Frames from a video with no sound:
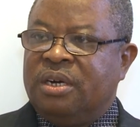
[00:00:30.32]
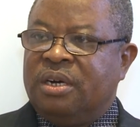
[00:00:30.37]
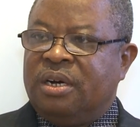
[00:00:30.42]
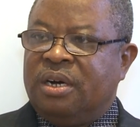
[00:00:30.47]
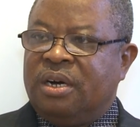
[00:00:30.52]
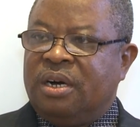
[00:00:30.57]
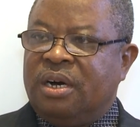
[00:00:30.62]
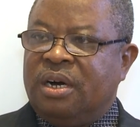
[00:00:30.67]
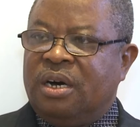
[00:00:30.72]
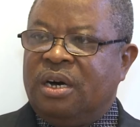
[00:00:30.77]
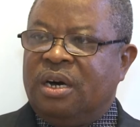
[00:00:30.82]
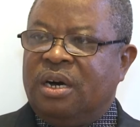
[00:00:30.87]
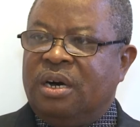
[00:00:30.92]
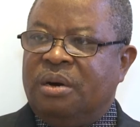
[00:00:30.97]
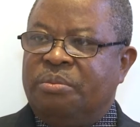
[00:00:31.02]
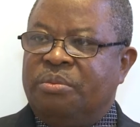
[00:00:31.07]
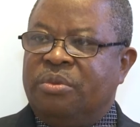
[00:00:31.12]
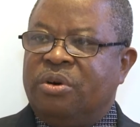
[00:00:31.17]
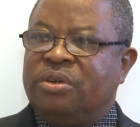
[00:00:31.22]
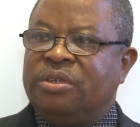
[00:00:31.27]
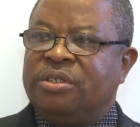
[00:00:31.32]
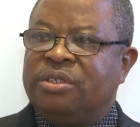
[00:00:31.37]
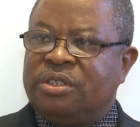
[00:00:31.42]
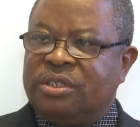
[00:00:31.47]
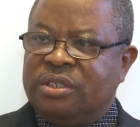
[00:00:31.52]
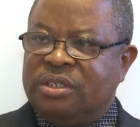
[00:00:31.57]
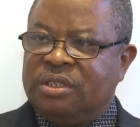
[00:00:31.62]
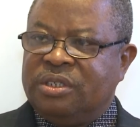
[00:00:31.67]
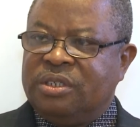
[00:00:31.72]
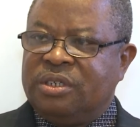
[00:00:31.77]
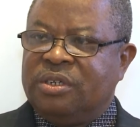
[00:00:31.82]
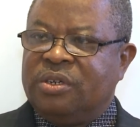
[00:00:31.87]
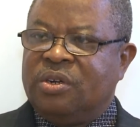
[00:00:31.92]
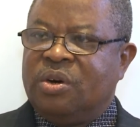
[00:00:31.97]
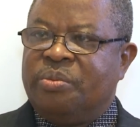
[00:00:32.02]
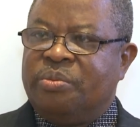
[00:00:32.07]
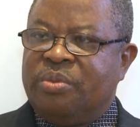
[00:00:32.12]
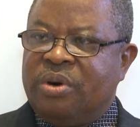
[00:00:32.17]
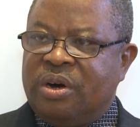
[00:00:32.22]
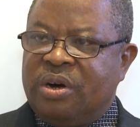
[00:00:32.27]
uh, monitoring the
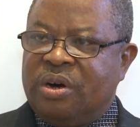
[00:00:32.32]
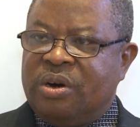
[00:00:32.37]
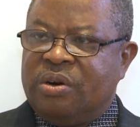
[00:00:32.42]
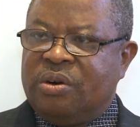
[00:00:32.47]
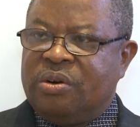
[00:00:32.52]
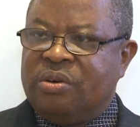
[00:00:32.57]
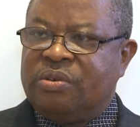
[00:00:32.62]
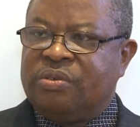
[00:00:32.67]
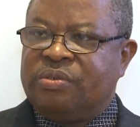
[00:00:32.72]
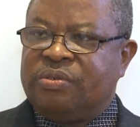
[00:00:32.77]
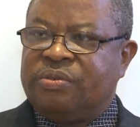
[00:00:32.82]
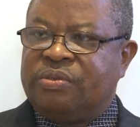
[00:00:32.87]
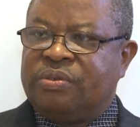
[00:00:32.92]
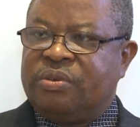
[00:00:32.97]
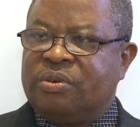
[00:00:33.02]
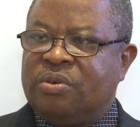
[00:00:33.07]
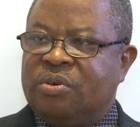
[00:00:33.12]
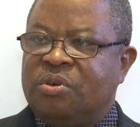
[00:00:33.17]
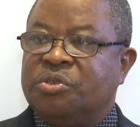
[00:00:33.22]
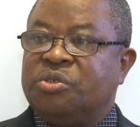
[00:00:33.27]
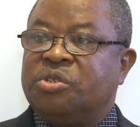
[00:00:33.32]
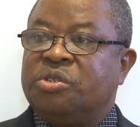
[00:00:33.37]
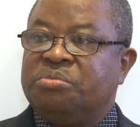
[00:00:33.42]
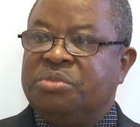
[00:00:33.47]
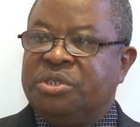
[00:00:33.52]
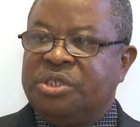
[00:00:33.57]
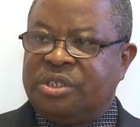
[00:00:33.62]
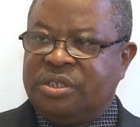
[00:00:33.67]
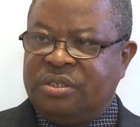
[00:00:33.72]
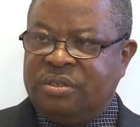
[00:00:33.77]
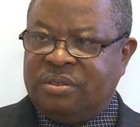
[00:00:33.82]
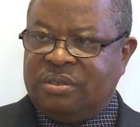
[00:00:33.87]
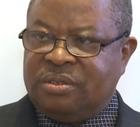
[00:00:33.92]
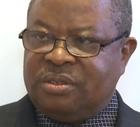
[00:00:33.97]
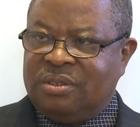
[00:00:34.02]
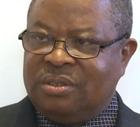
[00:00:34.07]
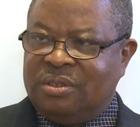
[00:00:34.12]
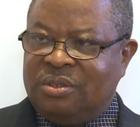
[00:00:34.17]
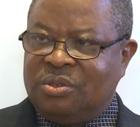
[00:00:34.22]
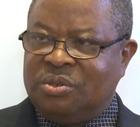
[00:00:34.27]
number of
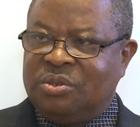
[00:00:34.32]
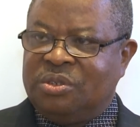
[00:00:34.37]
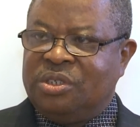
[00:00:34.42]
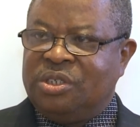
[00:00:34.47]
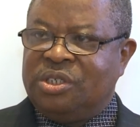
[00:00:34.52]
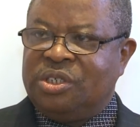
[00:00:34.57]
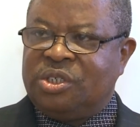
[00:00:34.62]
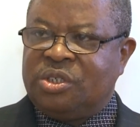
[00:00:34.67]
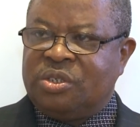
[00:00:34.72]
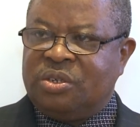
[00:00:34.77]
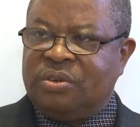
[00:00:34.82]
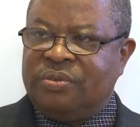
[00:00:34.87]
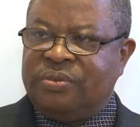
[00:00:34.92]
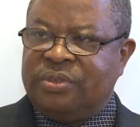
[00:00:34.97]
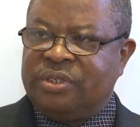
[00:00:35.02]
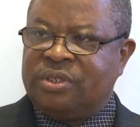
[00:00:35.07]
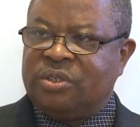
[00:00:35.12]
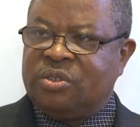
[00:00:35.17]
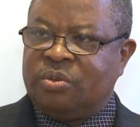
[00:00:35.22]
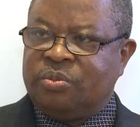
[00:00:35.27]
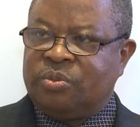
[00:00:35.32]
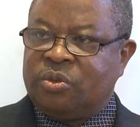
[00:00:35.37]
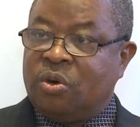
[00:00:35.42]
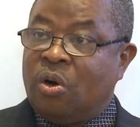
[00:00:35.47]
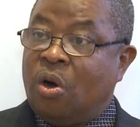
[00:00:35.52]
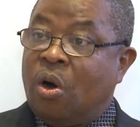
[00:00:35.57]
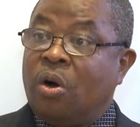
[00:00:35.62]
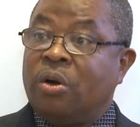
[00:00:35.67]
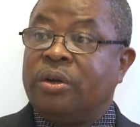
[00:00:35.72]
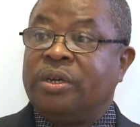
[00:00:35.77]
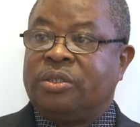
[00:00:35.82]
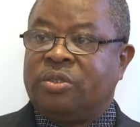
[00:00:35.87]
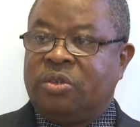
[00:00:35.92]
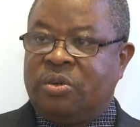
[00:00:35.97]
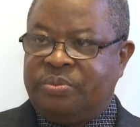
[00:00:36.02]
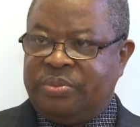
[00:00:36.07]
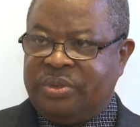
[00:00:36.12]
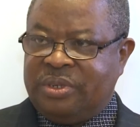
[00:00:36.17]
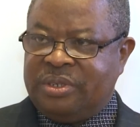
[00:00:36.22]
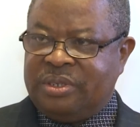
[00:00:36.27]
contributions to each of these top, to all the
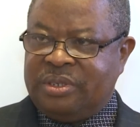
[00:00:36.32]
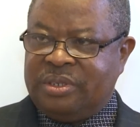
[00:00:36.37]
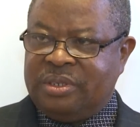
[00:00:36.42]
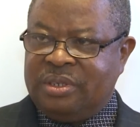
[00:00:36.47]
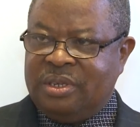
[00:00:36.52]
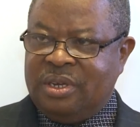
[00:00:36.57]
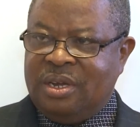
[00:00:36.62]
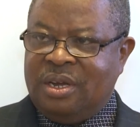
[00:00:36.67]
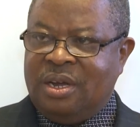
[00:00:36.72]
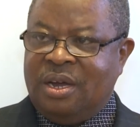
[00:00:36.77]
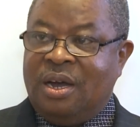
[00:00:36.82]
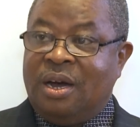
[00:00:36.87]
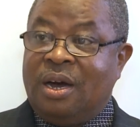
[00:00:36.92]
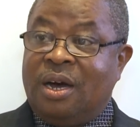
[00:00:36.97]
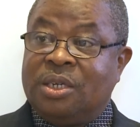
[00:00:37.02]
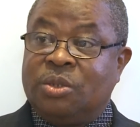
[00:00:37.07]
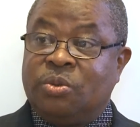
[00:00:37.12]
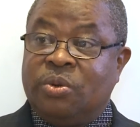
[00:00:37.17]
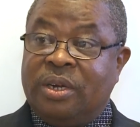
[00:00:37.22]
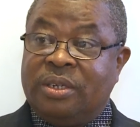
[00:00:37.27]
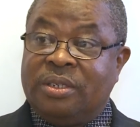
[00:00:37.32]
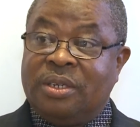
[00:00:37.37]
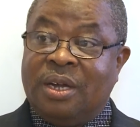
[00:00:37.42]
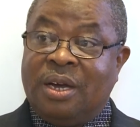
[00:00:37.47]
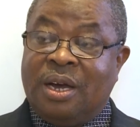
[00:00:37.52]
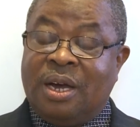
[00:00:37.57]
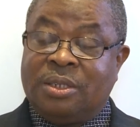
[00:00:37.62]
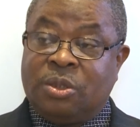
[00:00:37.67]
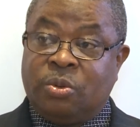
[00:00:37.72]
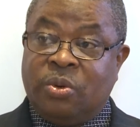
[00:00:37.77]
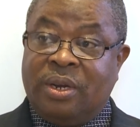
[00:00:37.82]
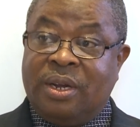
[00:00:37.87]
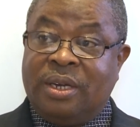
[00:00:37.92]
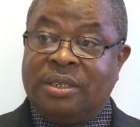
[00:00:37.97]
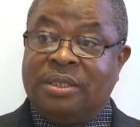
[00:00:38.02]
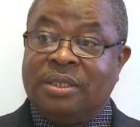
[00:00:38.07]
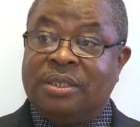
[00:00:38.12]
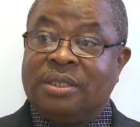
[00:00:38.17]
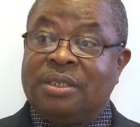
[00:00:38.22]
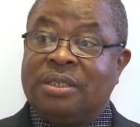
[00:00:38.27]
topics, as well as, as well
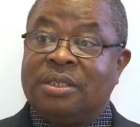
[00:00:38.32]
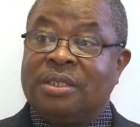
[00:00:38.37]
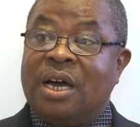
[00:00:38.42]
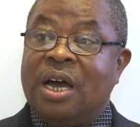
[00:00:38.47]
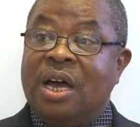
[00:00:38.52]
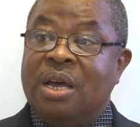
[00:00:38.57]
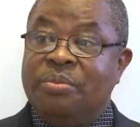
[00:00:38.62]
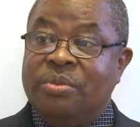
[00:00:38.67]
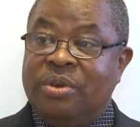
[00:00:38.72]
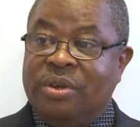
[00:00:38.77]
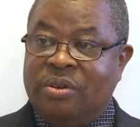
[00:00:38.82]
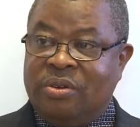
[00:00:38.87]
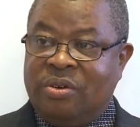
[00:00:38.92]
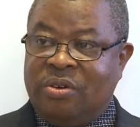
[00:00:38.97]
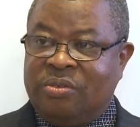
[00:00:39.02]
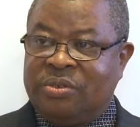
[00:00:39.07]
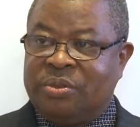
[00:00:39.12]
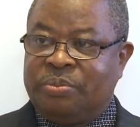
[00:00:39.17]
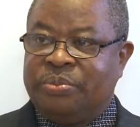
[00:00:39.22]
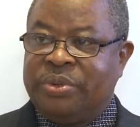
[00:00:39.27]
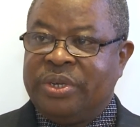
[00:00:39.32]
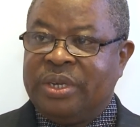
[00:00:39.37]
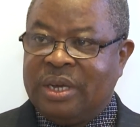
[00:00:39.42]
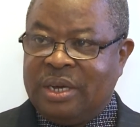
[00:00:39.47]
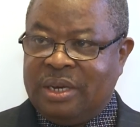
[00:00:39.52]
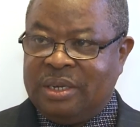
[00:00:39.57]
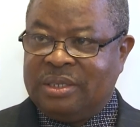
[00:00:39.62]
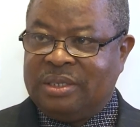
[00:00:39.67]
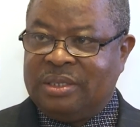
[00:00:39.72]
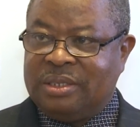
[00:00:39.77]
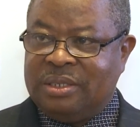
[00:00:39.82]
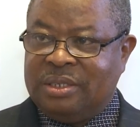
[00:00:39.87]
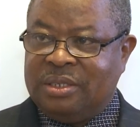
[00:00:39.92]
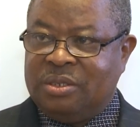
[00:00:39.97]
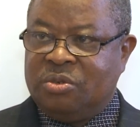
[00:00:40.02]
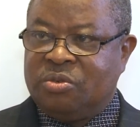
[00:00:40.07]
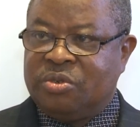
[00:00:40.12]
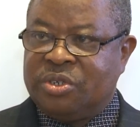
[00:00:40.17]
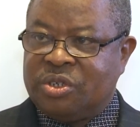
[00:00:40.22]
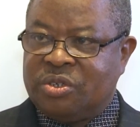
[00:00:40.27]
as the timing of speakers, the
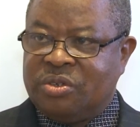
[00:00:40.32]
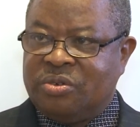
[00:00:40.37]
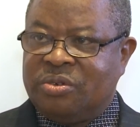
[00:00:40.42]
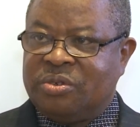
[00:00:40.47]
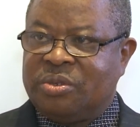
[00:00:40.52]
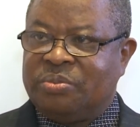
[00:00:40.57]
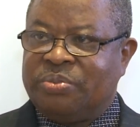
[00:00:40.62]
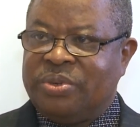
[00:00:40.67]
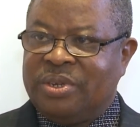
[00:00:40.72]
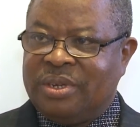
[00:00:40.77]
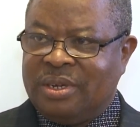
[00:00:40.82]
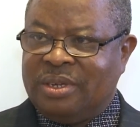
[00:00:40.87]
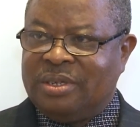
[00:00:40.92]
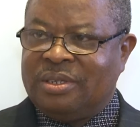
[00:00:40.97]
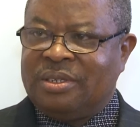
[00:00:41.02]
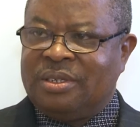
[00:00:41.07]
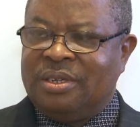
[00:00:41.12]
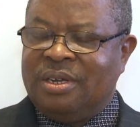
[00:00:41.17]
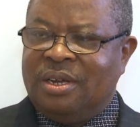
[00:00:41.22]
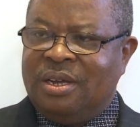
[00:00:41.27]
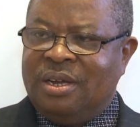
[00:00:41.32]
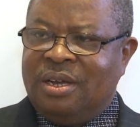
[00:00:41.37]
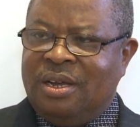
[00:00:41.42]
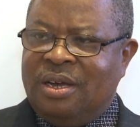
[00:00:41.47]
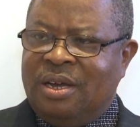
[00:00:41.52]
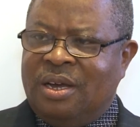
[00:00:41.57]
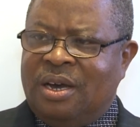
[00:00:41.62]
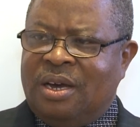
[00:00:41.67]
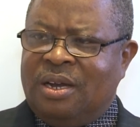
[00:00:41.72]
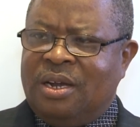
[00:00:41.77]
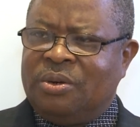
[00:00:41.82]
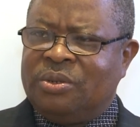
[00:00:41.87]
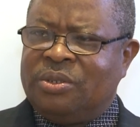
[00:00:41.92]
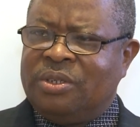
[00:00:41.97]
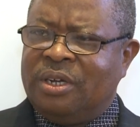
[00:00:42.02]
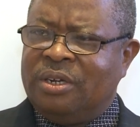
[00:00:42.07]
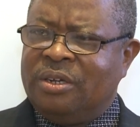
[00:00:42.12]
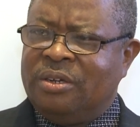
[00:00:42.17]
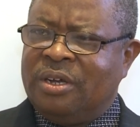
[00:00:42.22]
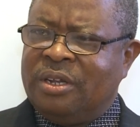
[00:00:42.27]
duration of speakers. And I will
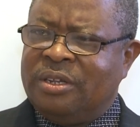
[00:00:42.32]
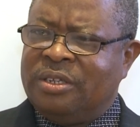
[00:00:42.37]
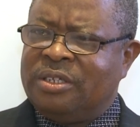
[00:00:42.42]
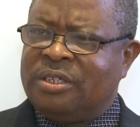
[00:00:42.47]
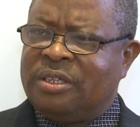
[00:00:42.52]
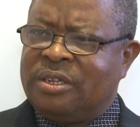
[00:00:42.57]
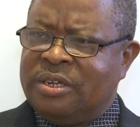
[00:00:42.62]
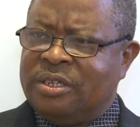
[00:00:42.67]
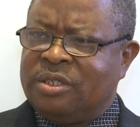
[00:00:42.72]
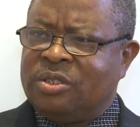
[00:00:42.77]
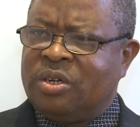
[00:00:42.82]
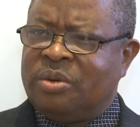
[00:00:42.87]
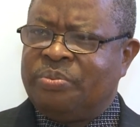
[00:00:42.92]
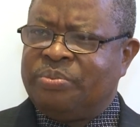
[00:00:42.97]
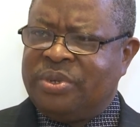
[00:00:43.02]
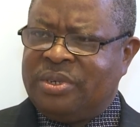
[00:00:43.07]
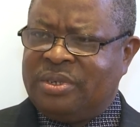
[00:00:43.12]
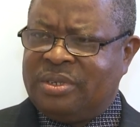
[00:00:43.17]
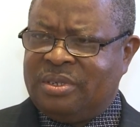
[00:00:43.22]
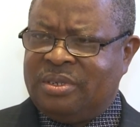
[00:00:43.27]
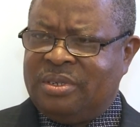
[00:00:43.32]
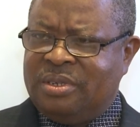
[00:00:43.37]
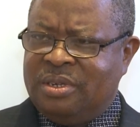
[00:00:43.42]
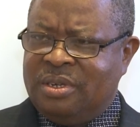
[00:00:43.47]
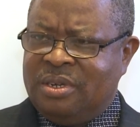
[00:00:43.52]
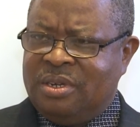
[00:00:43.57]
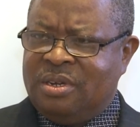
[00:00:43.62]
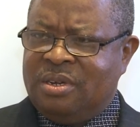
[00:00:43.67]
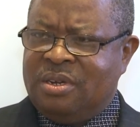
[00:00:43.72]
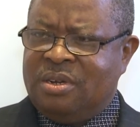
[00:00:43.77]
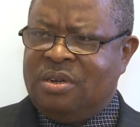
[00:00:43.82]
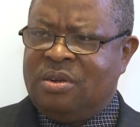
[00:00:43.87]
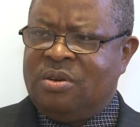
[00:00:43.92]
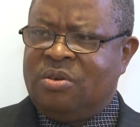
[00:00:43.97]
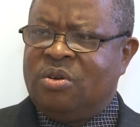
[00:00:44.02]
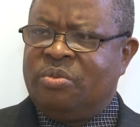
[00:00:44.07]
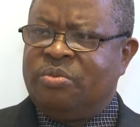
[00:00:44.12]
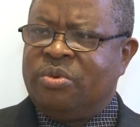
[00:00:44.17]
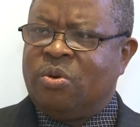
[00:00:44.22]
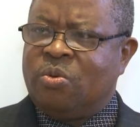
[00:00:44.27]
tell you that these three topics,
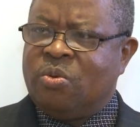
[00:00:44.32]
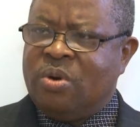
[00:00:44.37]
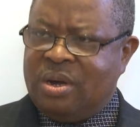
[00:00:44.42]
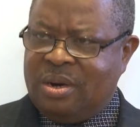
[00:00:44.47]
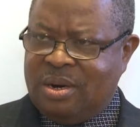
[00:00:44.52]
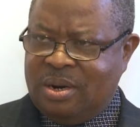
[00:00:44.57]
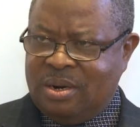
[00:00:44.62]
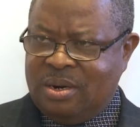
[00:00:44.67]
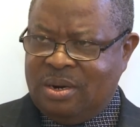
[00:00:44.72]
number one,